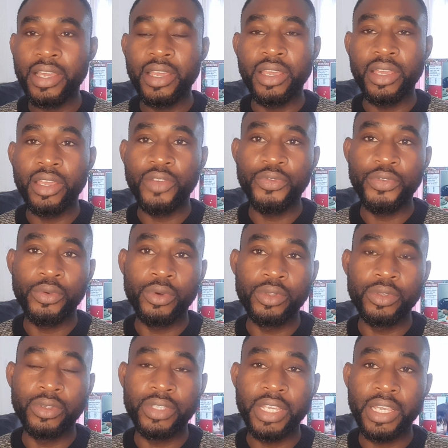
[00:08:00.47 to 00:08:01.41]
if you want to
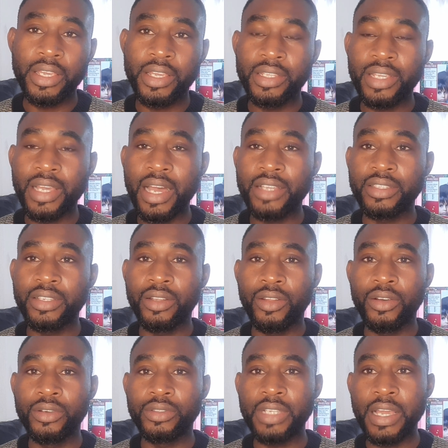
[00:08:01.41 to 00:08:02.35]
take it as a
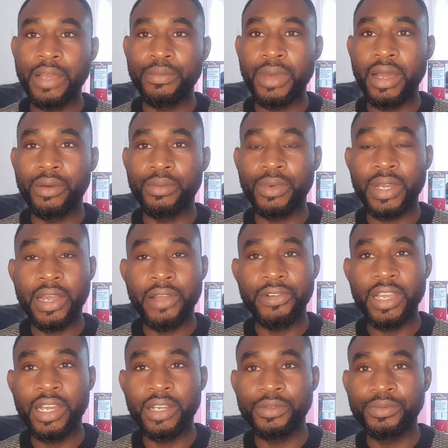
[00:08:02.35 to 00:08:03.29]
long-term
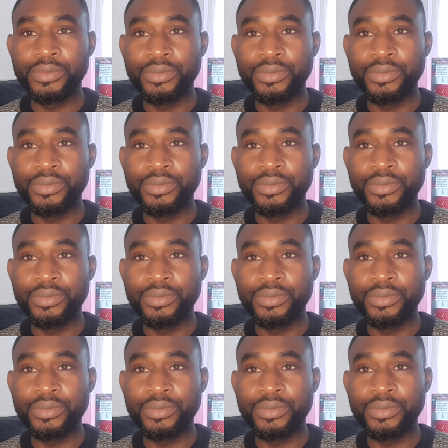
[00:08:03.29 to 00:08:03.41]
career.